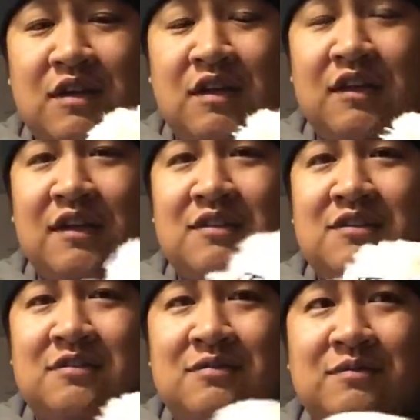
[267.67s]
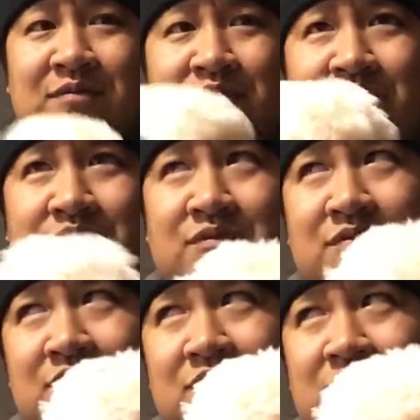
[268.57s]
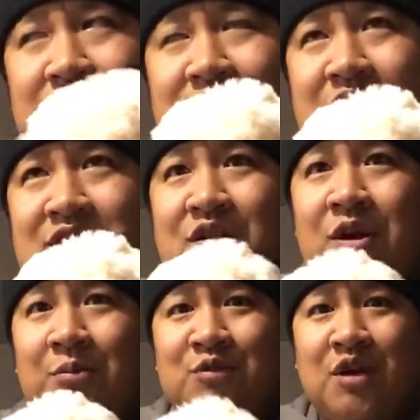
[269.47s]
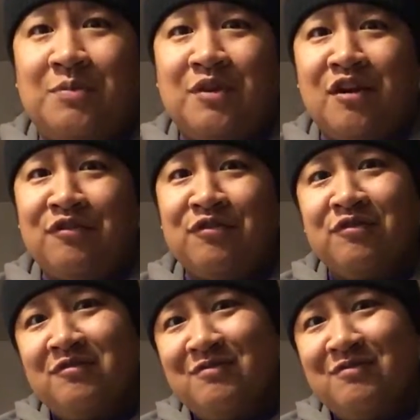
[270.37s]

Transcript: and it gets its arm chopped off